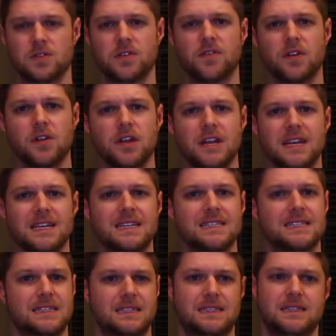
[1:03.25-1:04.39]
I found a lot of
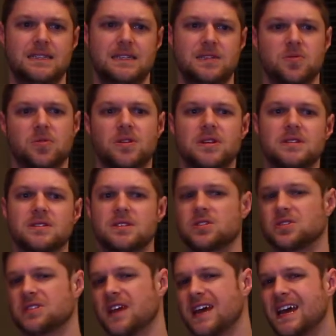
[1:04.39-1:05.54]
inconsistencies or things that
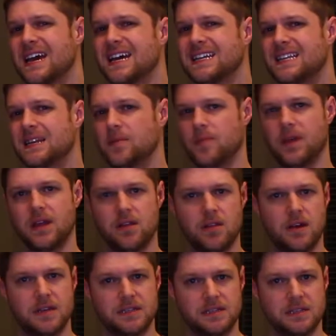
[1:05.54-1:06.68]
just didn't make a
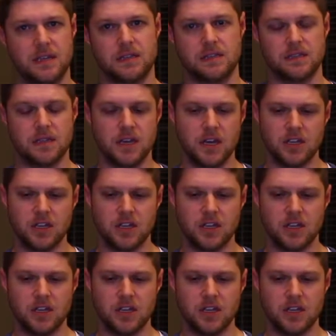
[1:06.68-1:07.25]
lot of sense.